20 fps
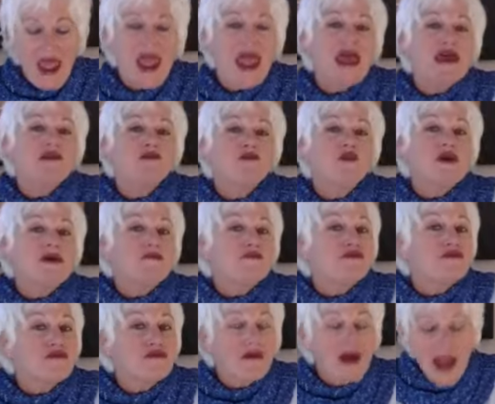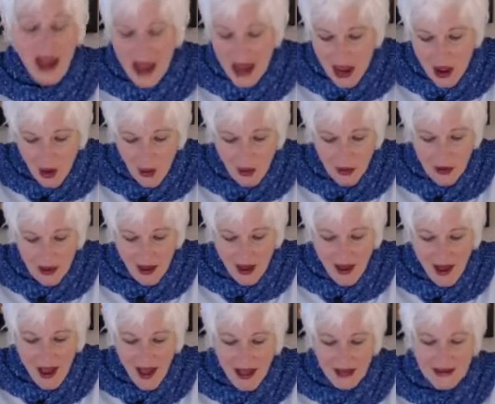And we pray, oh
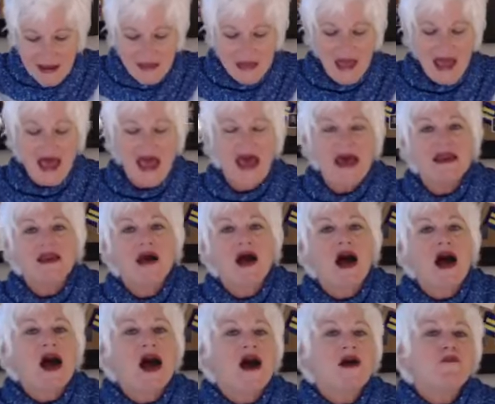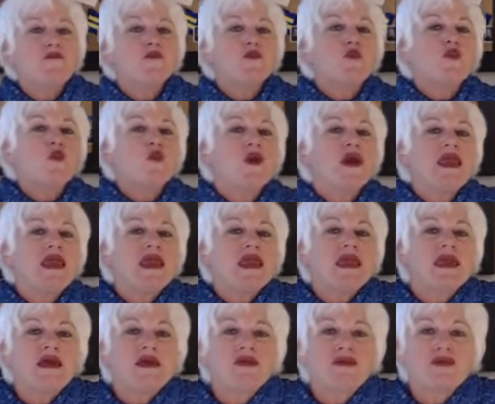God, that um,
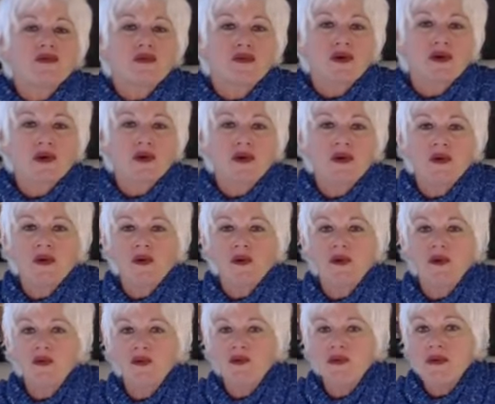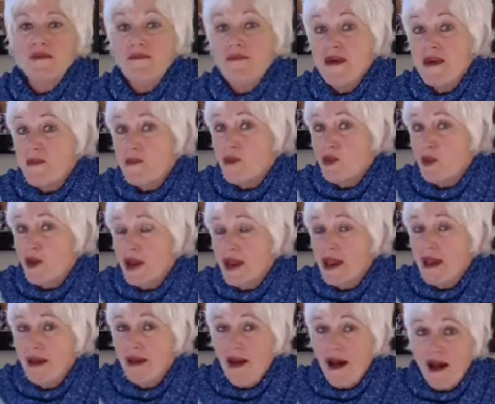we, through
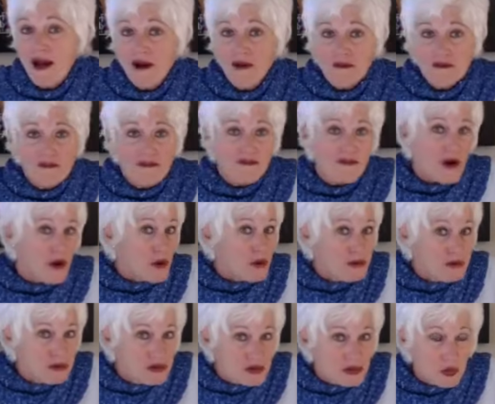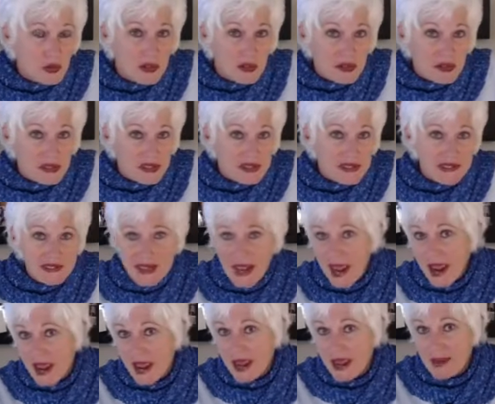remembering our phones, will
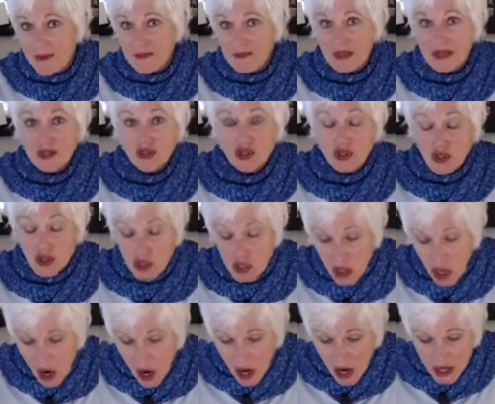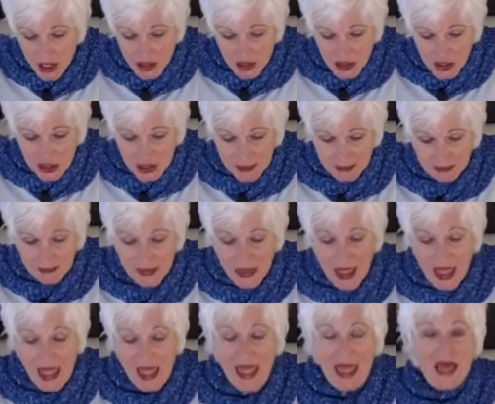stay charged,
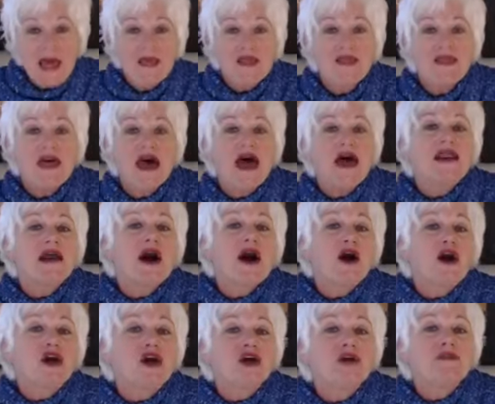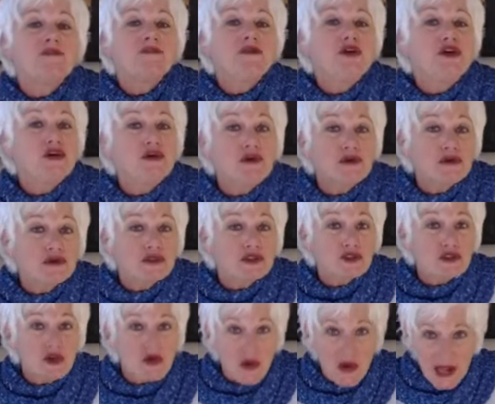that our computer
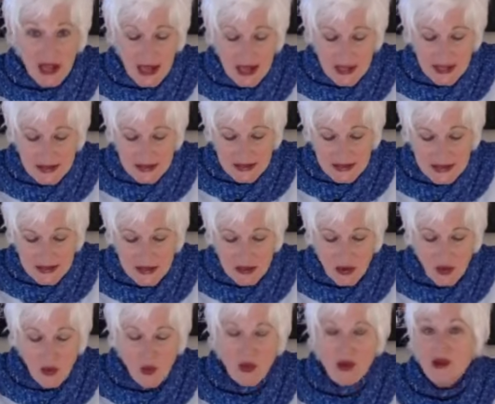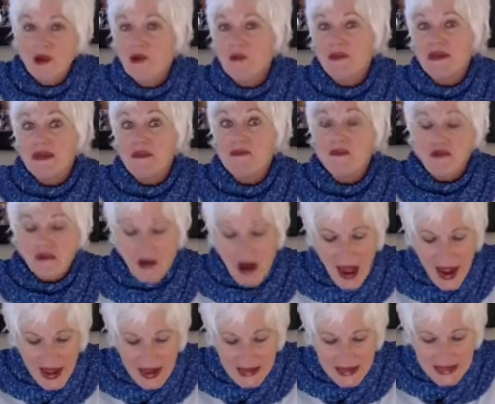screens will be
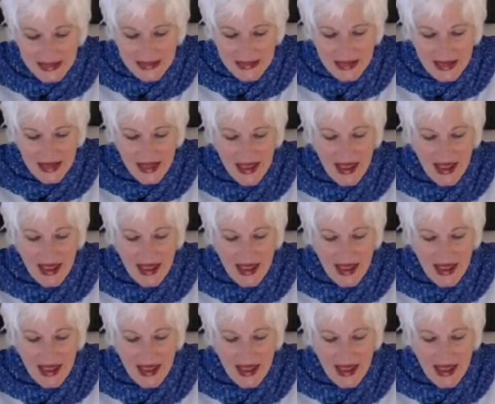bright,